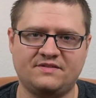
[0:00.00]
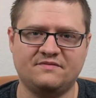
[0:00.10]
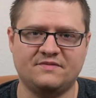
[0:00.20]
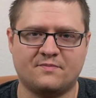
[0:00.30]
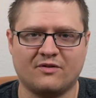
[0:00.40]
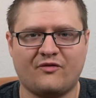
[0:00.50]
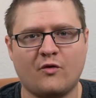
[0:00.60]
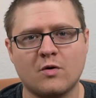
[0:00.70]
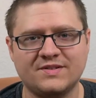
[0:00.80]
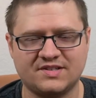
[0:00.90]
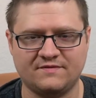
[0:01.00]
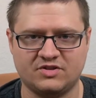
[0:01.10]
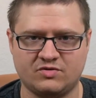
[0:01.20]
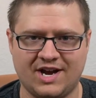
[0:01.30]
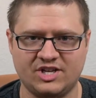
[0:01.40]
performance of your
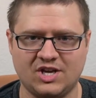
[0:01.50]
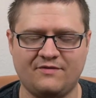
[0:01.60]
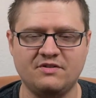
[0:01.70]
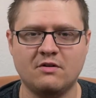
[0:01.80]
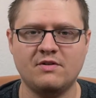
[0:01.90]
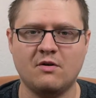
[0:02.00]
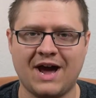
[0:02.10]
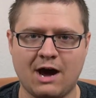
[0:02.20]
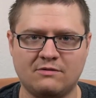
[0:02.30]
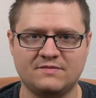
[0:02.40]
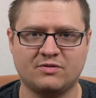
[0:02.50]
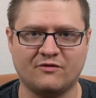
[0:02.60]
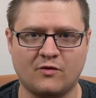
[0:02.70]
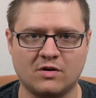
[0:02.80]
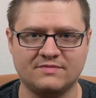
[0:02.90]
strategy, if you don't know how it
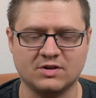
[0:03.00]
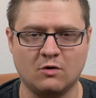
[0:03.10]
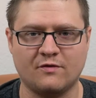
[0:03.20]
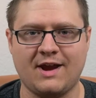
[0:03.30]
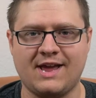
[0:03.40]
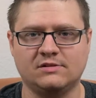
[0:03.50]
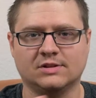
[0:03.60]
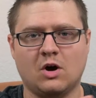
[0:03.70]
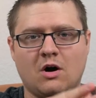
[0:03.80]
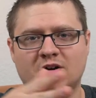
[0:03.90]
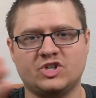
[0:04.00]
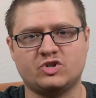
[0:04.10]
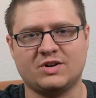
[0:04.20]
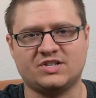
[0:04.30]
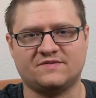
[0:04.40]
performs over a long stretch
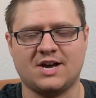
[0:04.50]
of time.